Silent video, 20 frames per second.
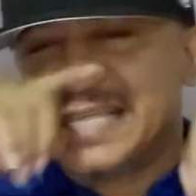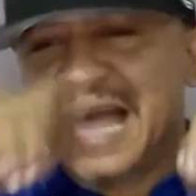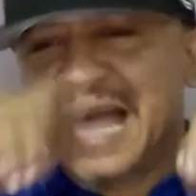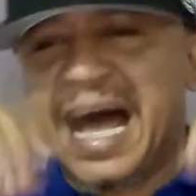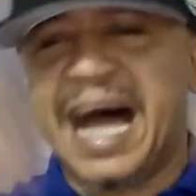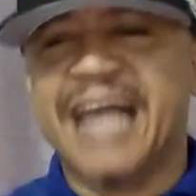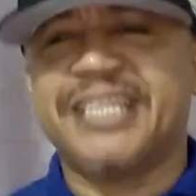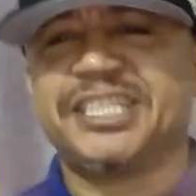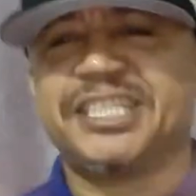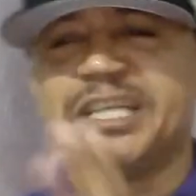
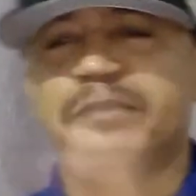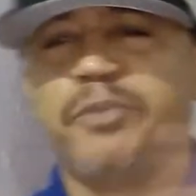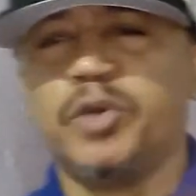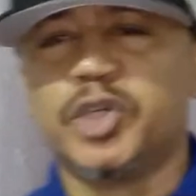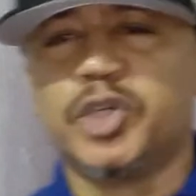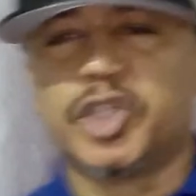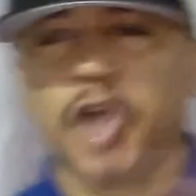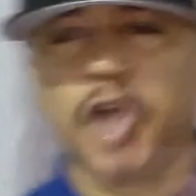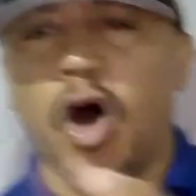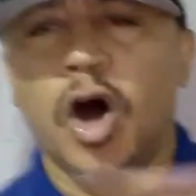
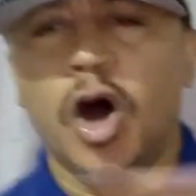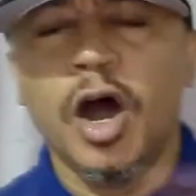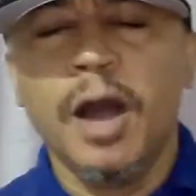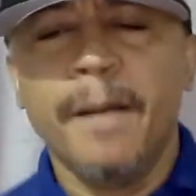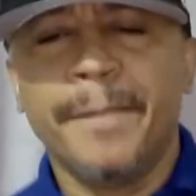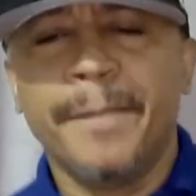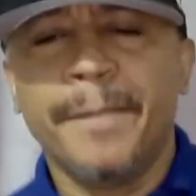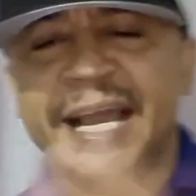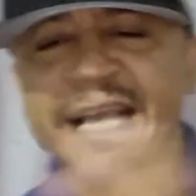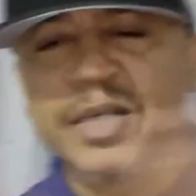Chibuzo,
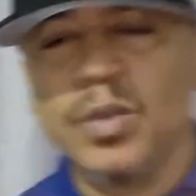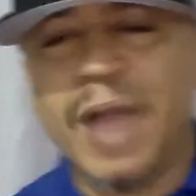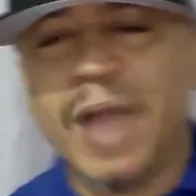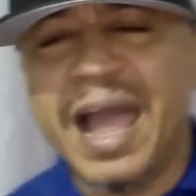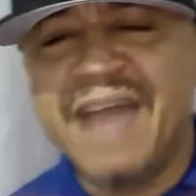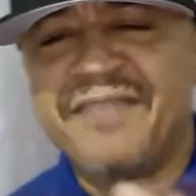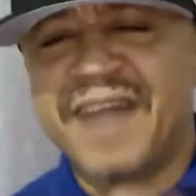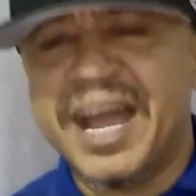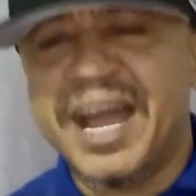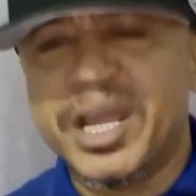please,
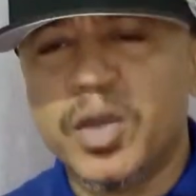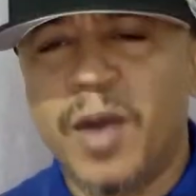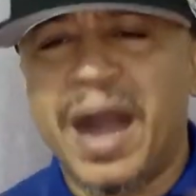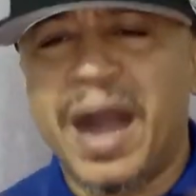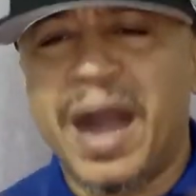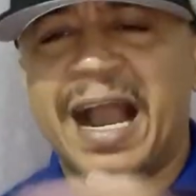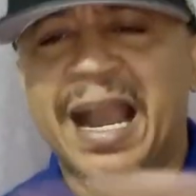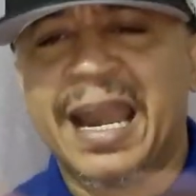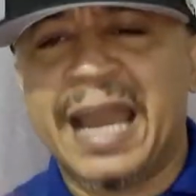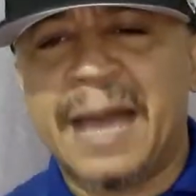wherever you
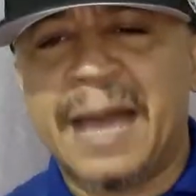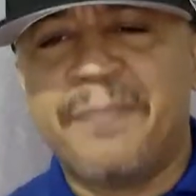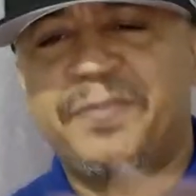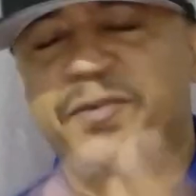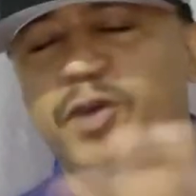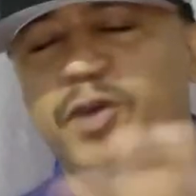are, clap for